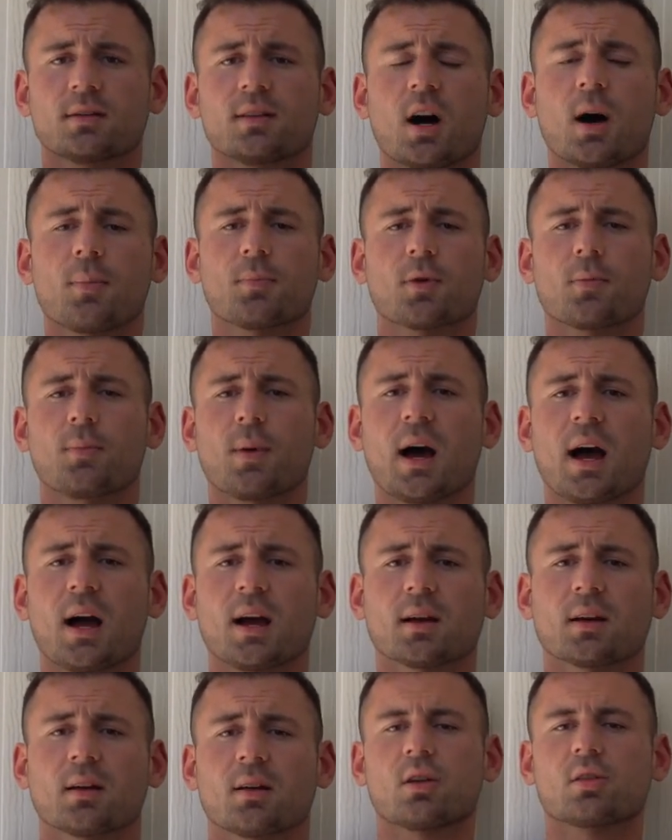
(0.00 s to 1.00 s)
to upper
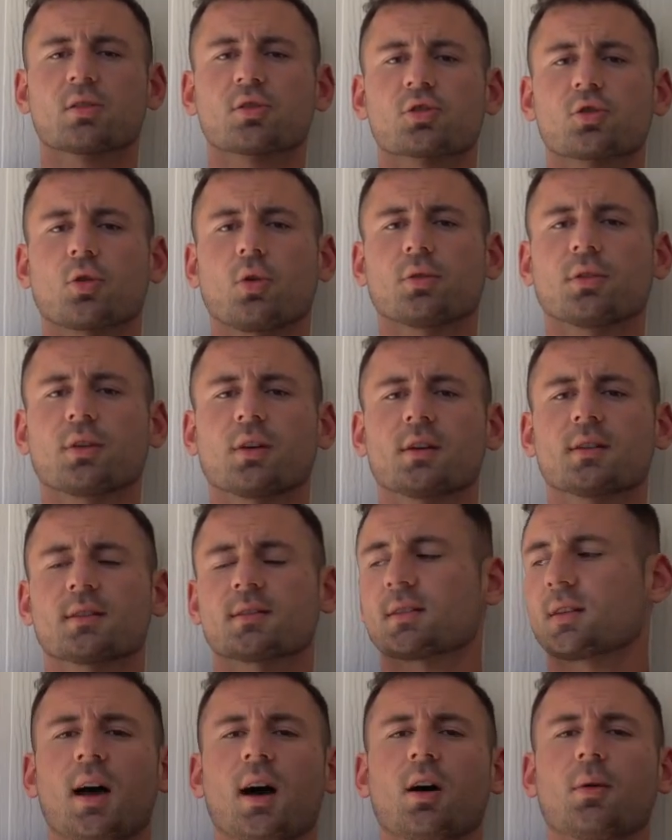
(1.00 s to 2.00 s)
back,
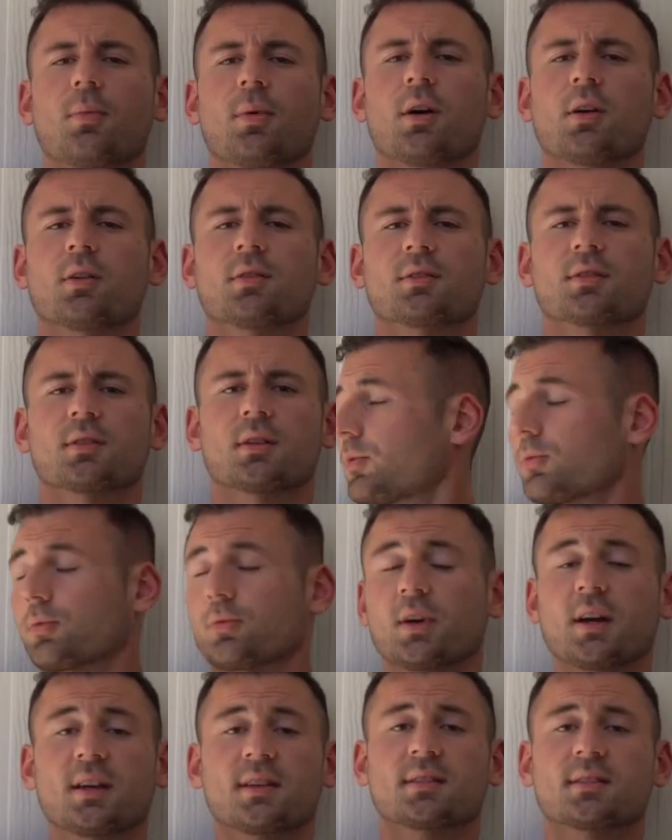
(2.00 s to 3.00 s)
shoulders, elbows,
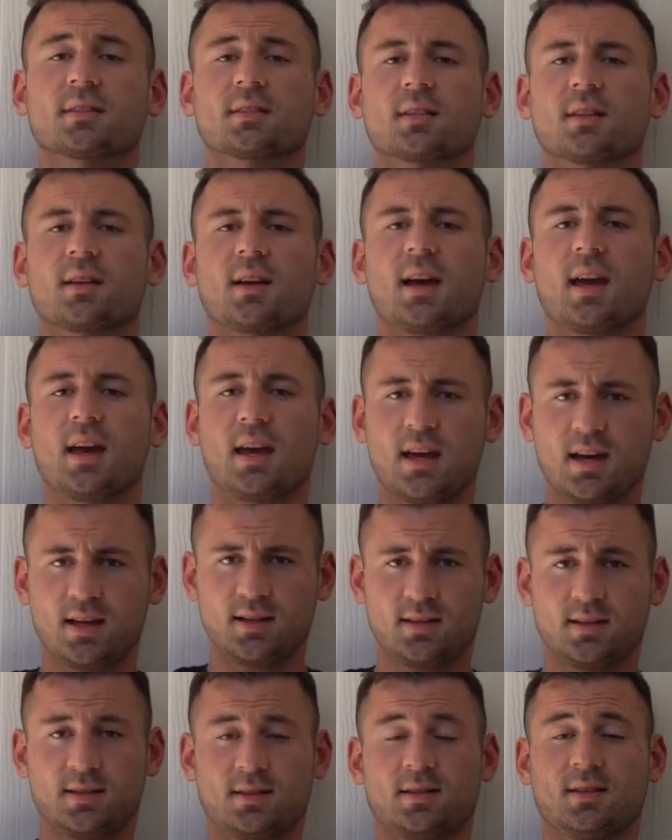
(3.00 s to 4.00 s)
wrists,
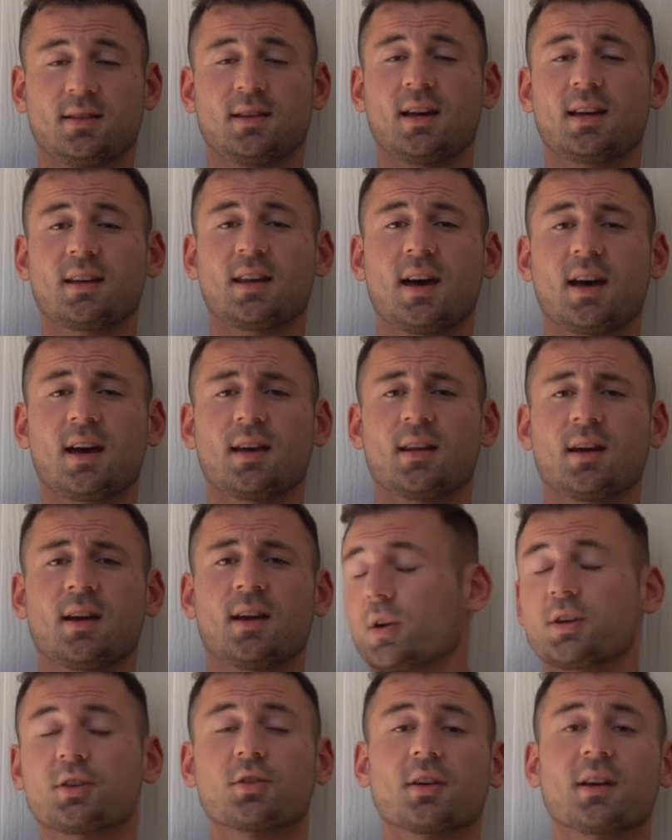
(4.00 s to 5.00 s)
hands, and head.
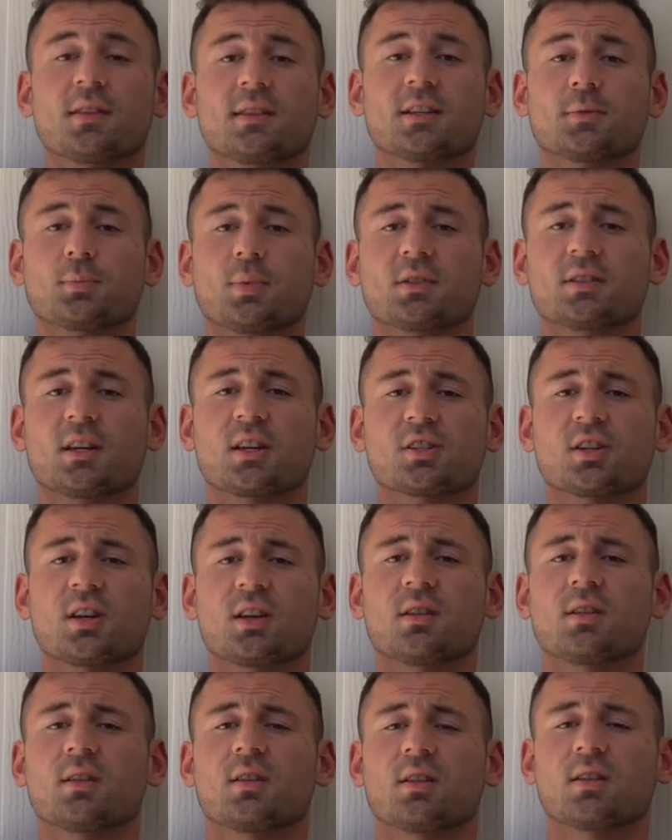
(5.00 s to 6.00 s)
When you're in this
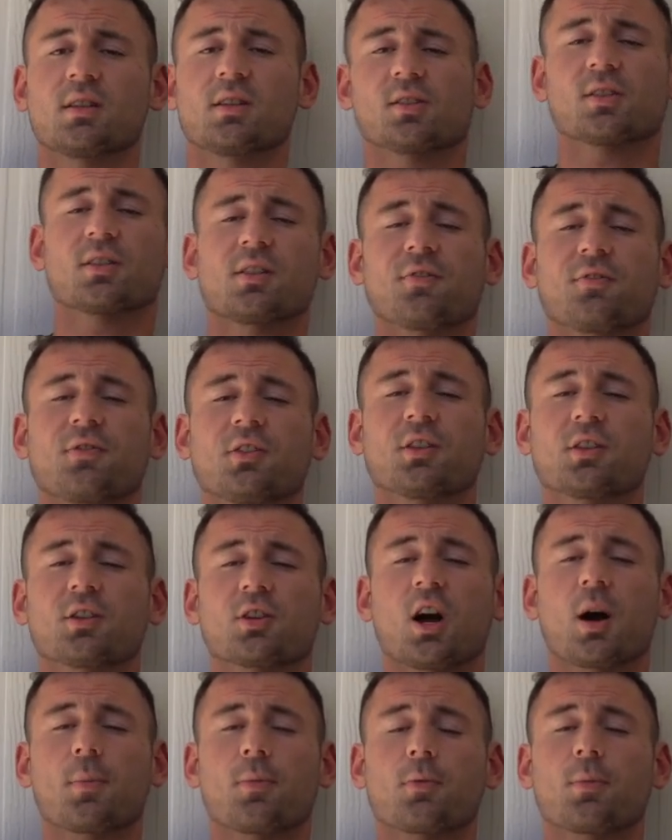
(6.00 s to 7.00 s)
position, you're gonna feel
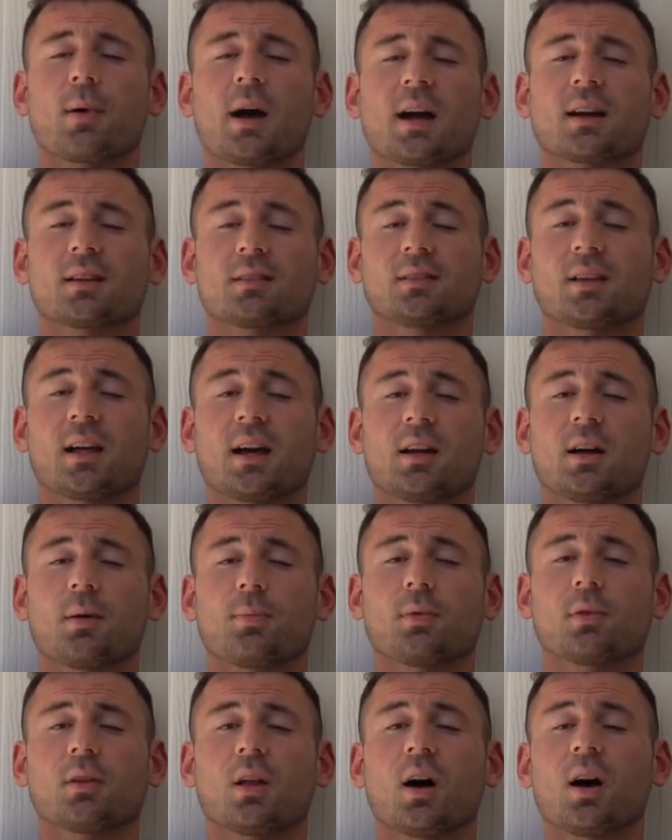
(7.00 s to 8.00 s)
your upper back light
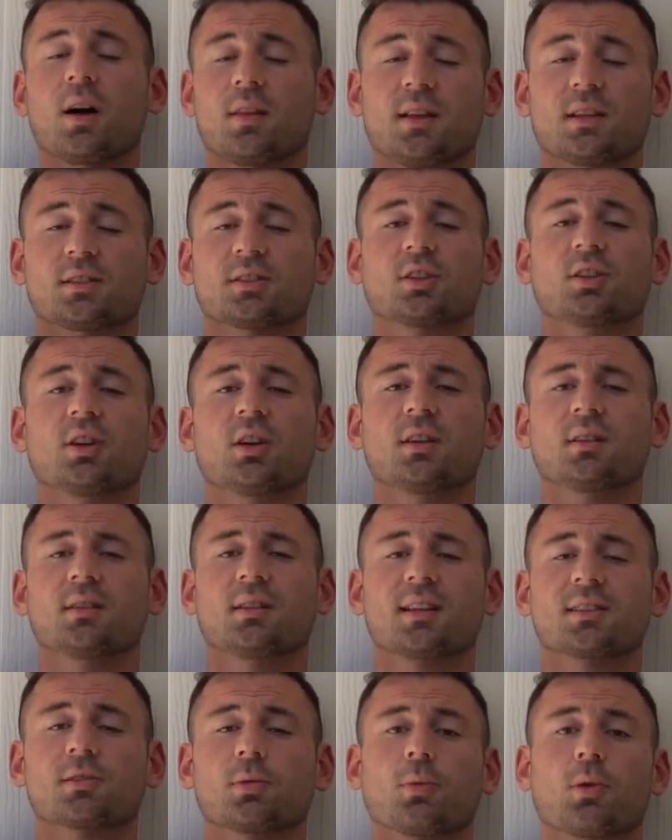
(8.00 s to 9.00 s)
up a lot. That's good,
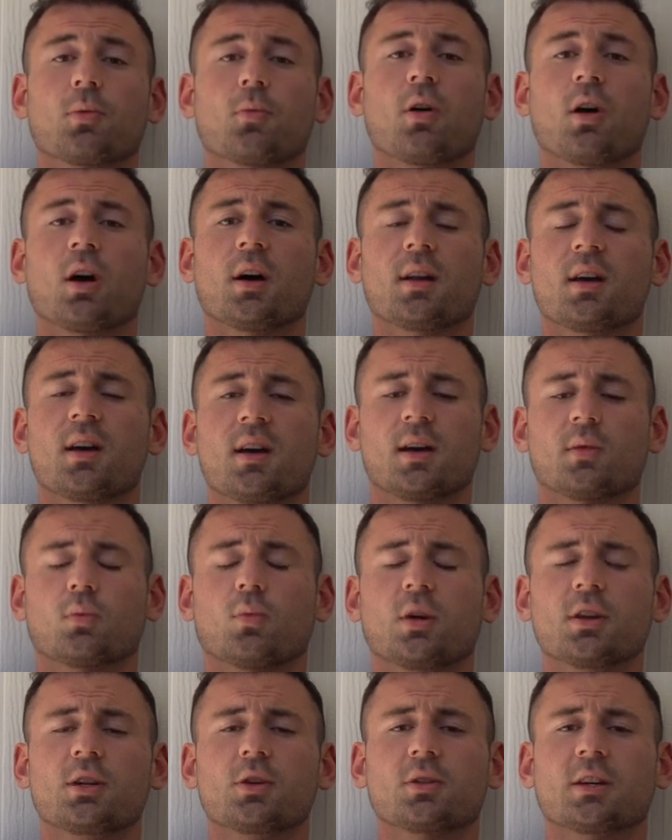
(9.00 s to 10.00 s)
that's what we want. And
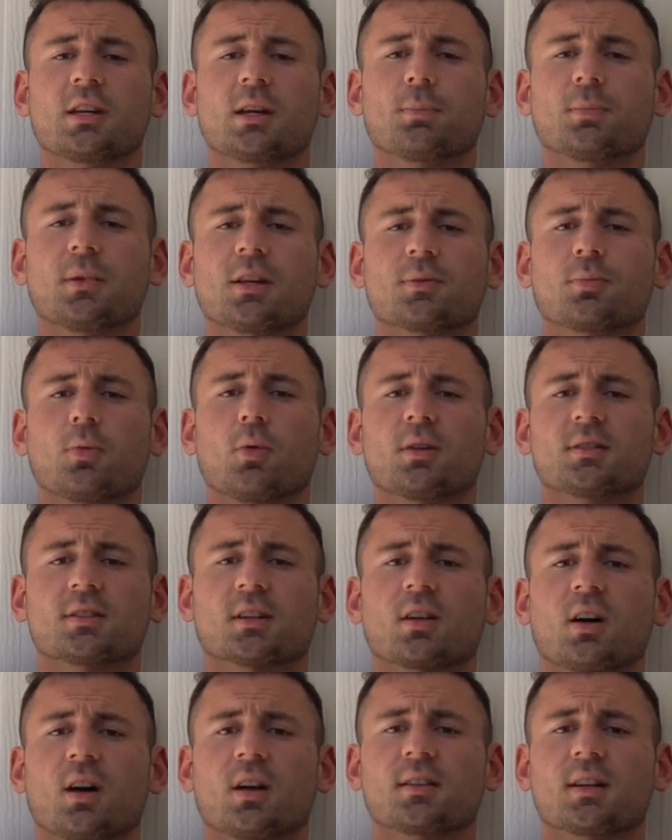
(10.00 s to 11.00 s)
when you keep these points of
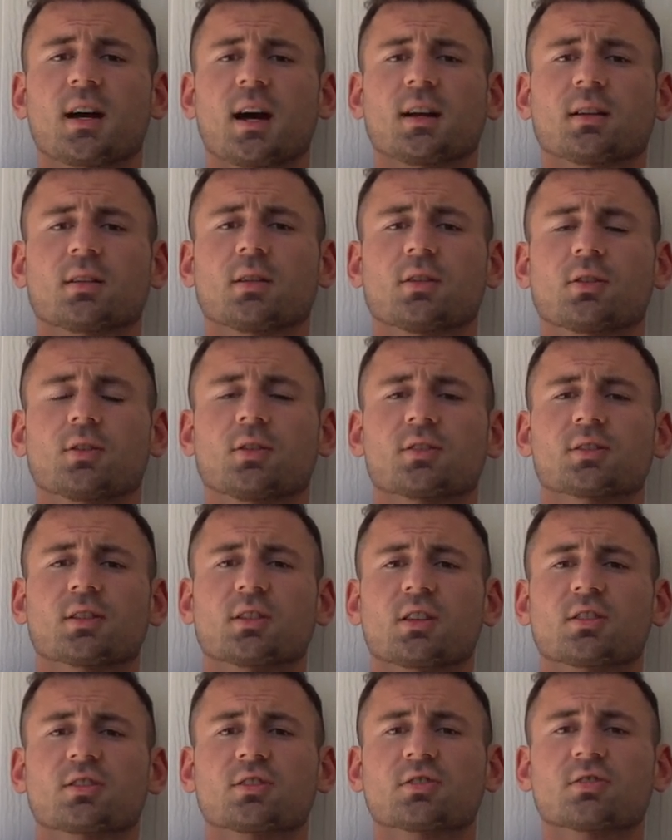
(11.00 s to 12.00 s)
contact, you're just
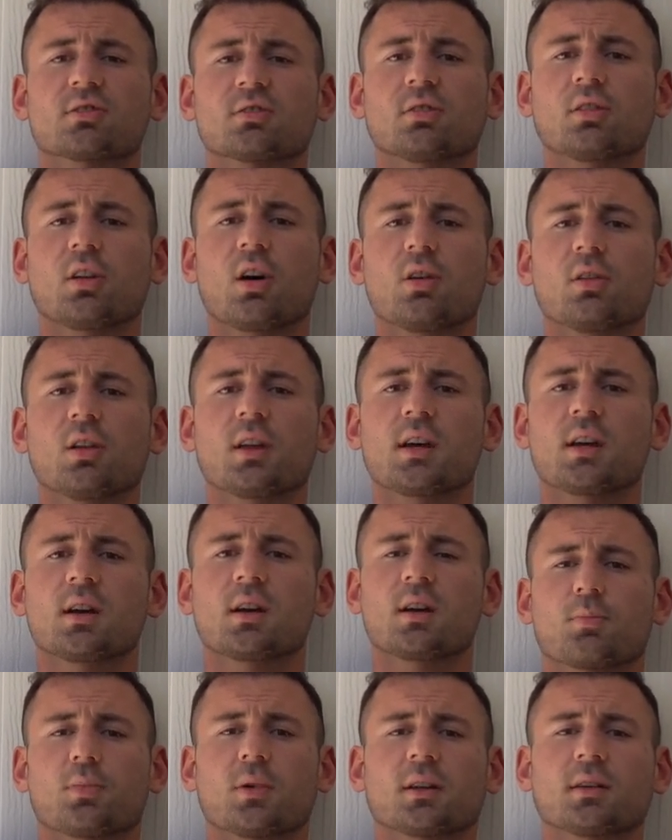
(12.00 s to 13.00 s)
gonna slowly
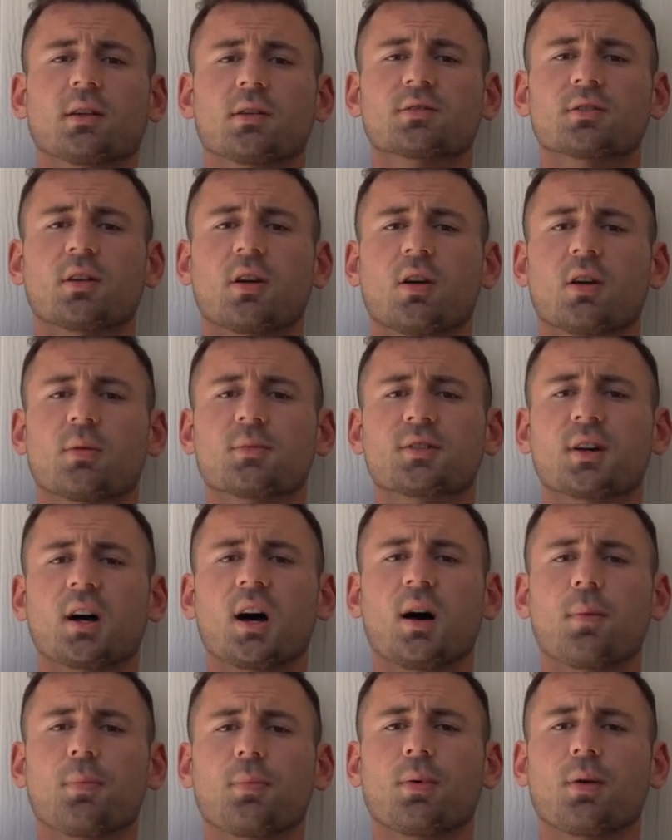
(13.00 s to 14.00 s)
bring those arms
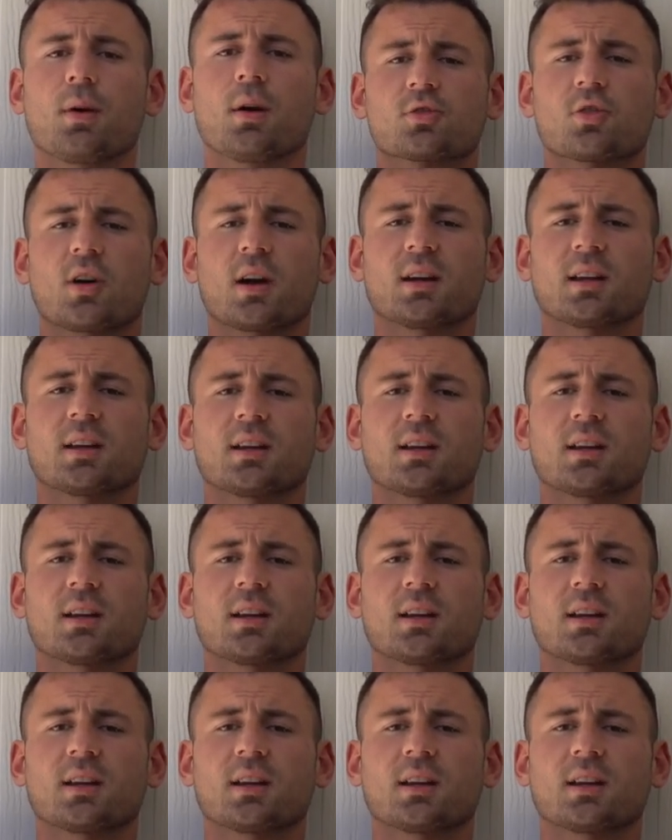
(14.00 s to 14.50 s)
up, trying to